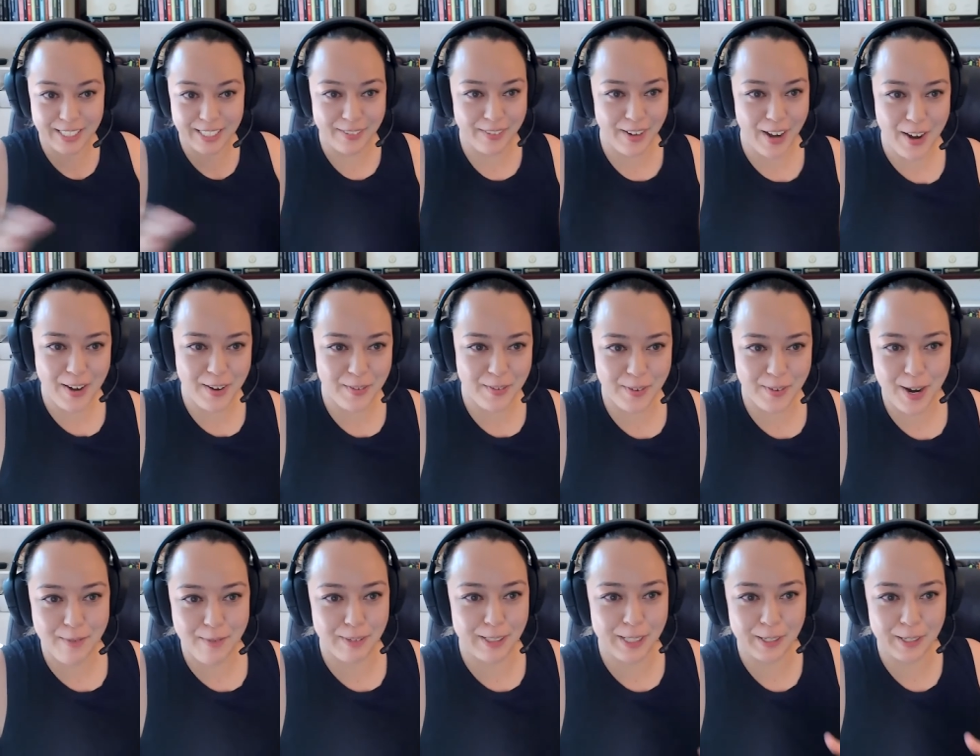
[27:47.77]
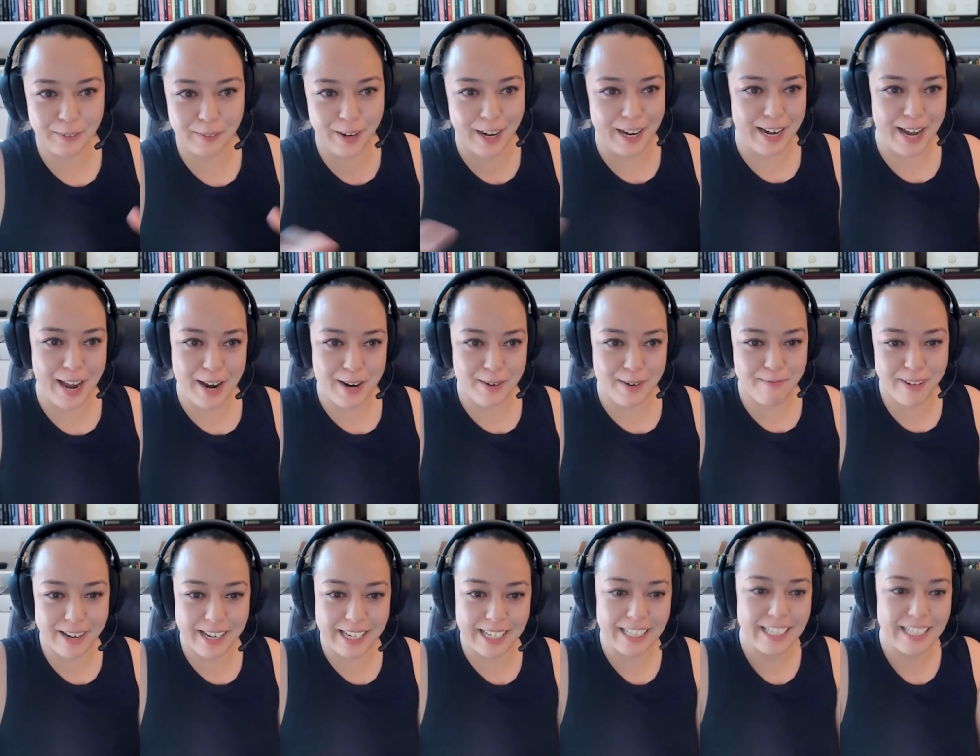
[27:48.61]
I'm kind of rambling right now,
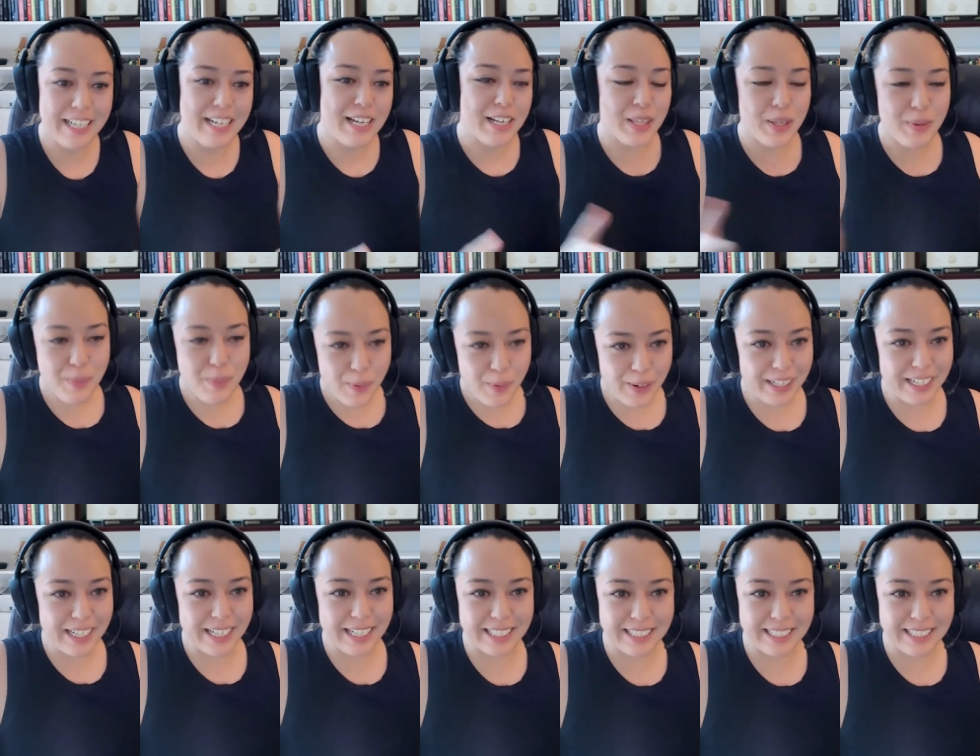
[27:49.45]
but the point oh,